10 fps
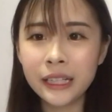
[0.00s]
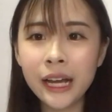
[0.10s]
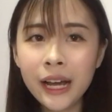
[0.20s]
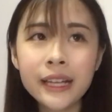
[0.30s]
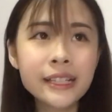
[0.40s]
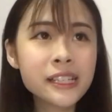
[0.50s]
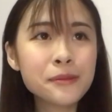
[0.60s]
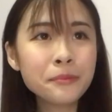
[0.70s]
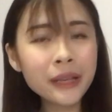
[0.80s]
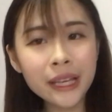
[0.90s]
Yeah,
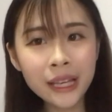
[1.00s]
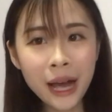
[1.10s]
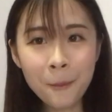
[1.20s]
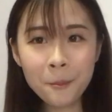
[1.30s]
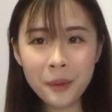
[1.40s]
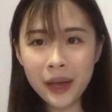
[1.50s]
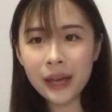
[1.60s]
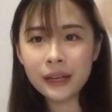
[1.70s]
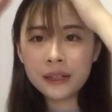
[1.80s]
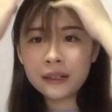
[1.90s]
it's me. I'm
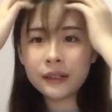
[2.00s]
back.